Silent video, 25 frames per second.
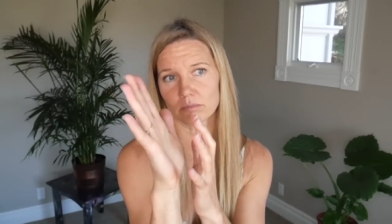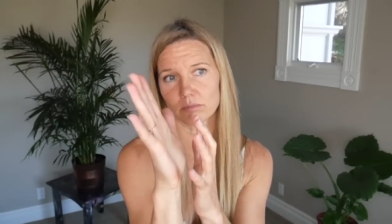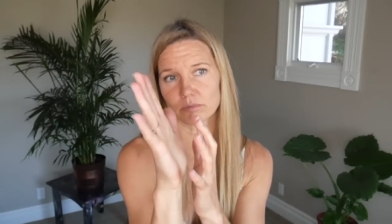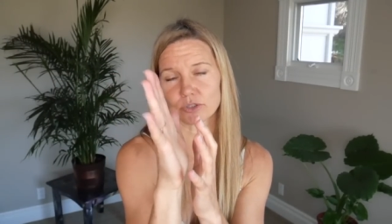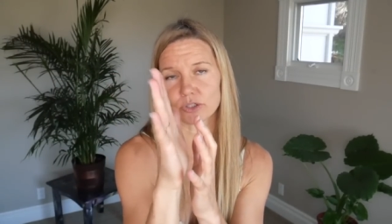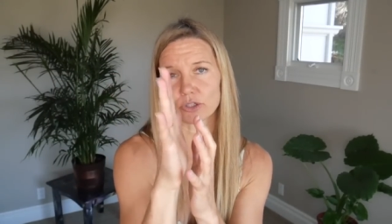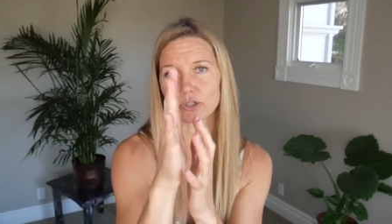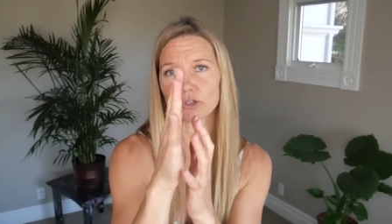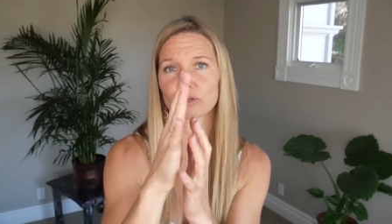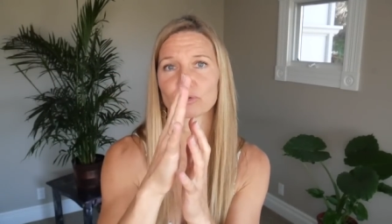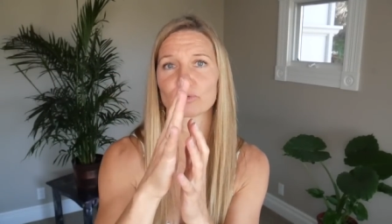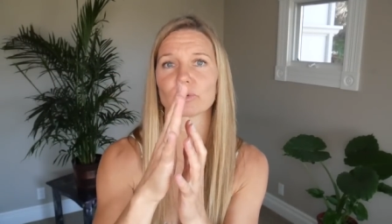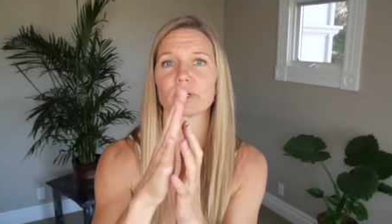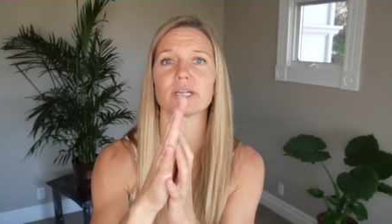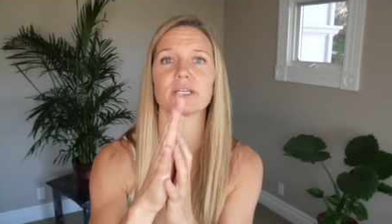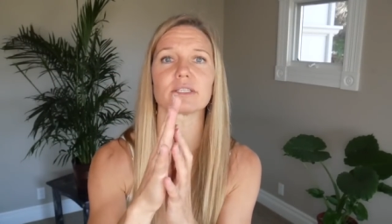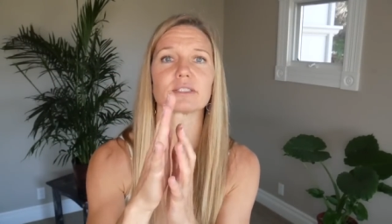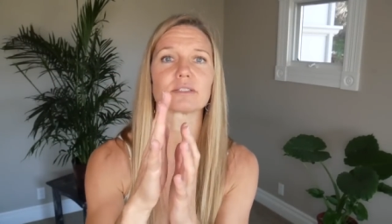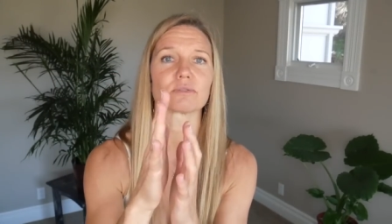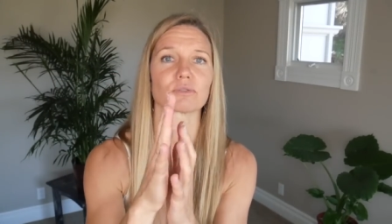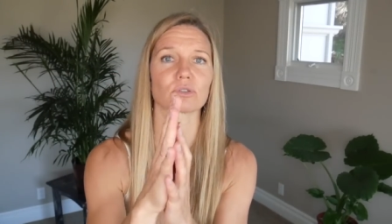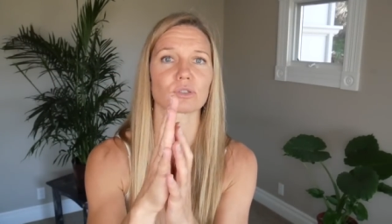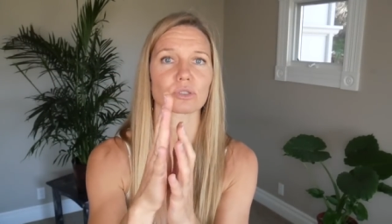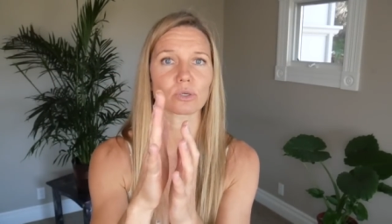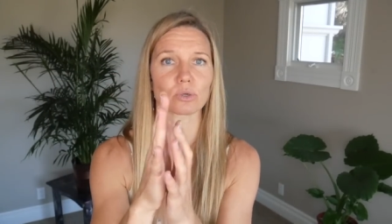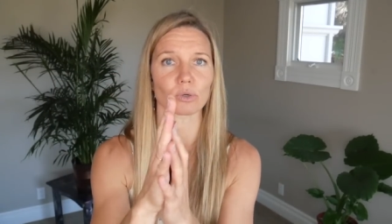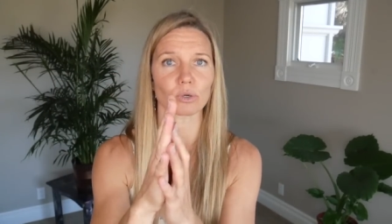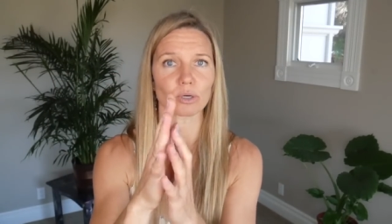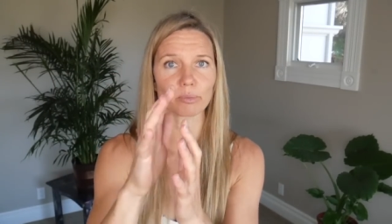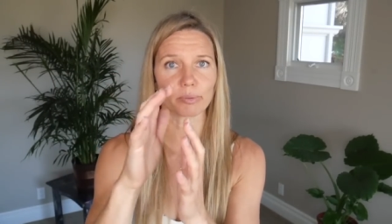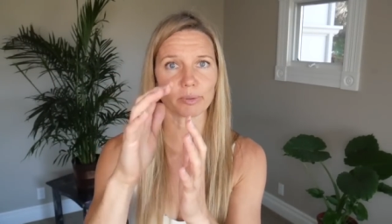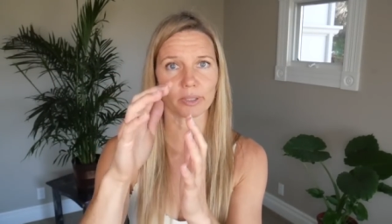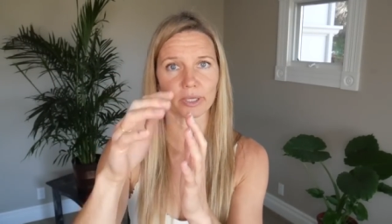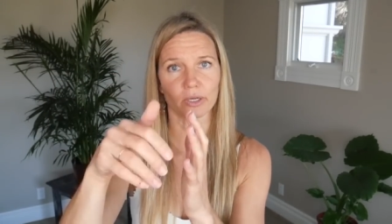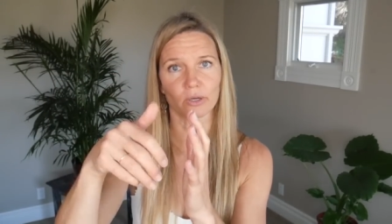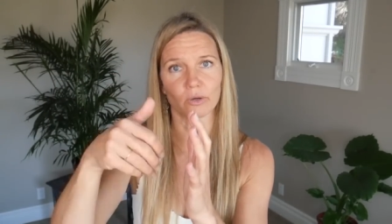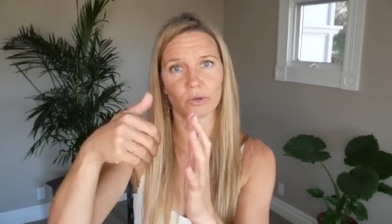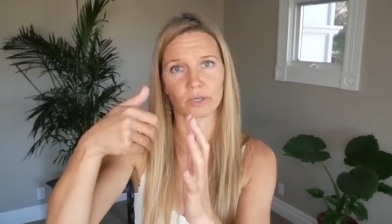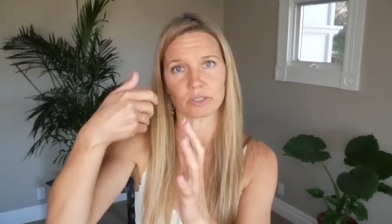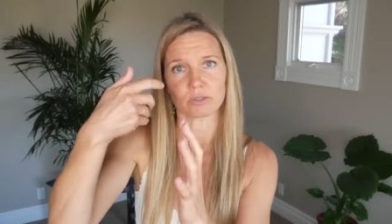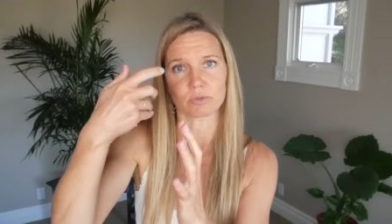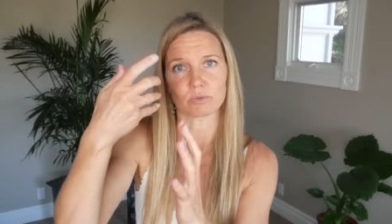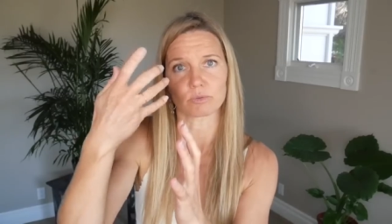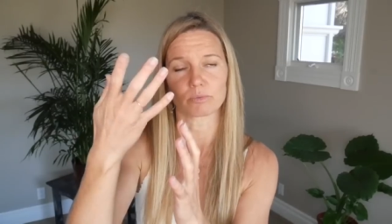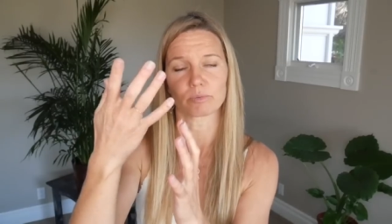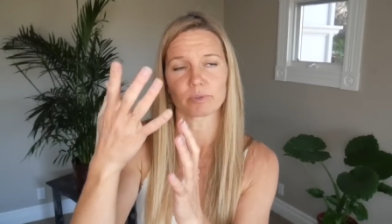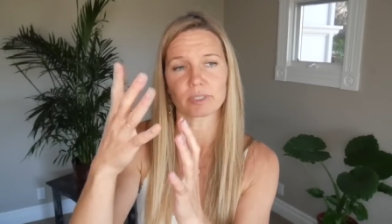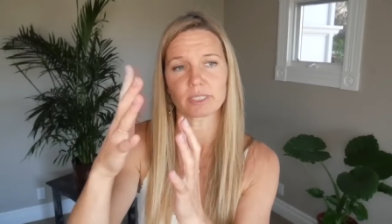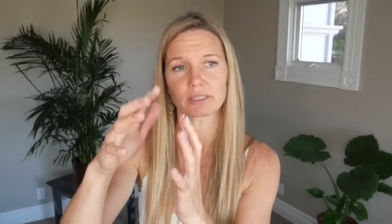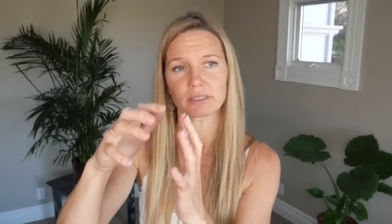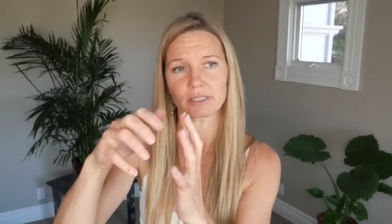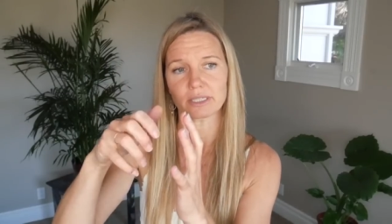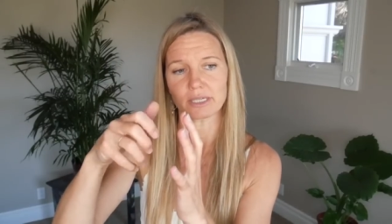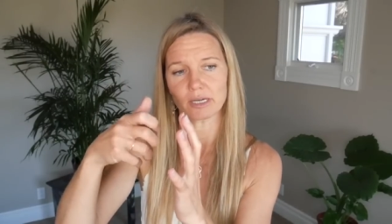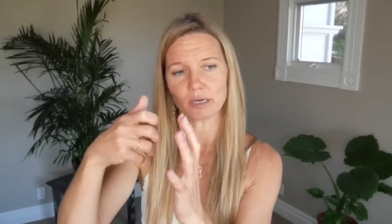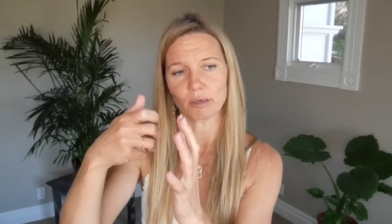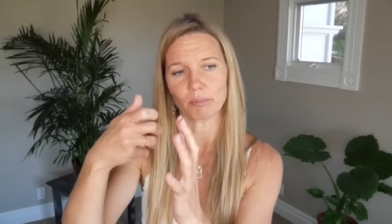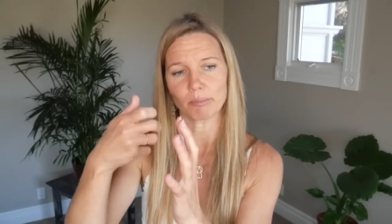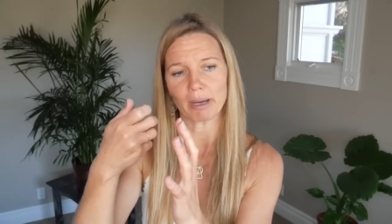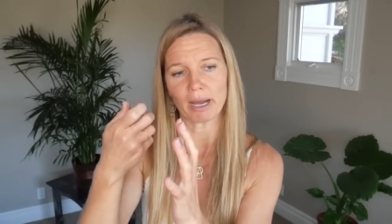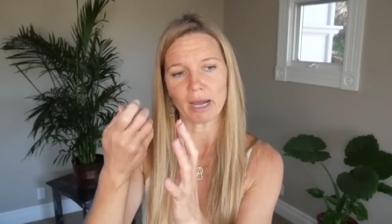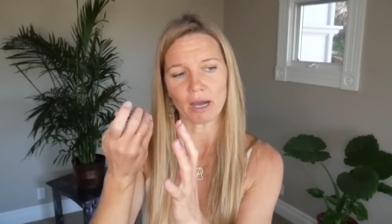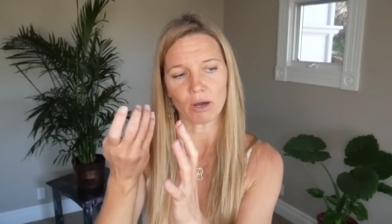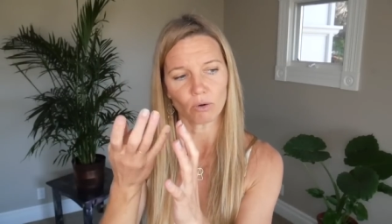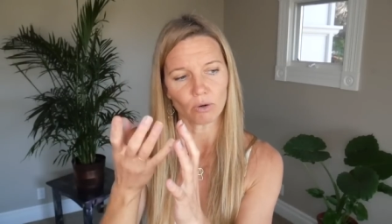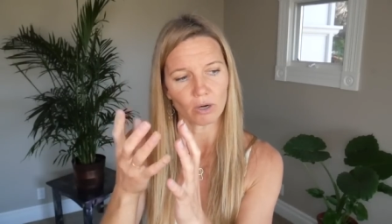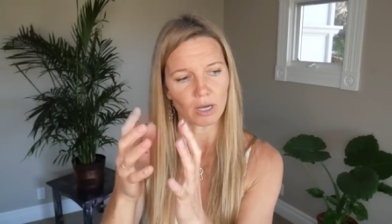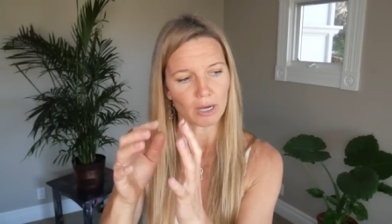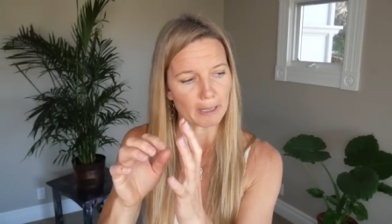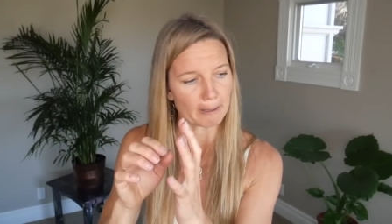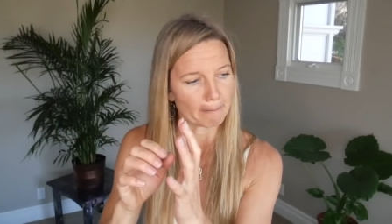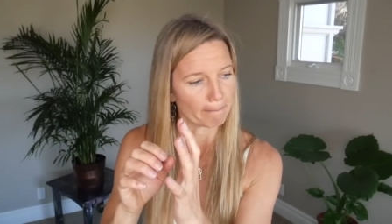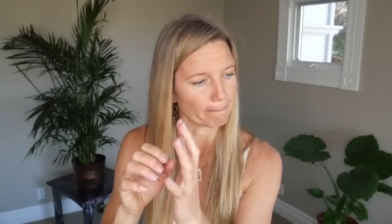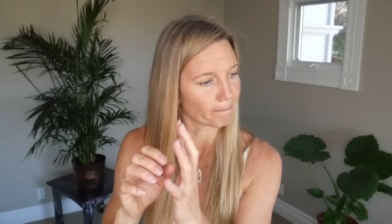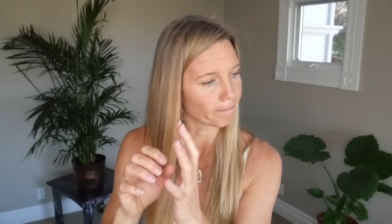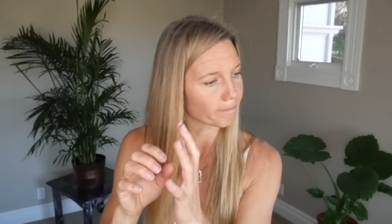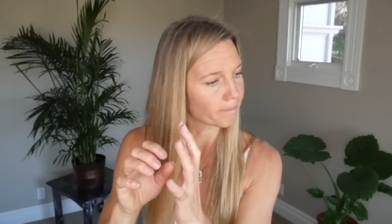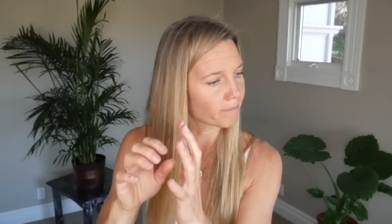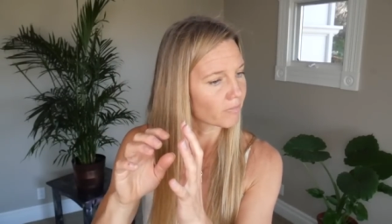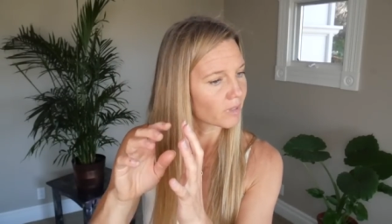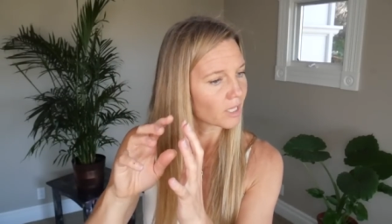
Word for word: degrees of Scorpio is really about um,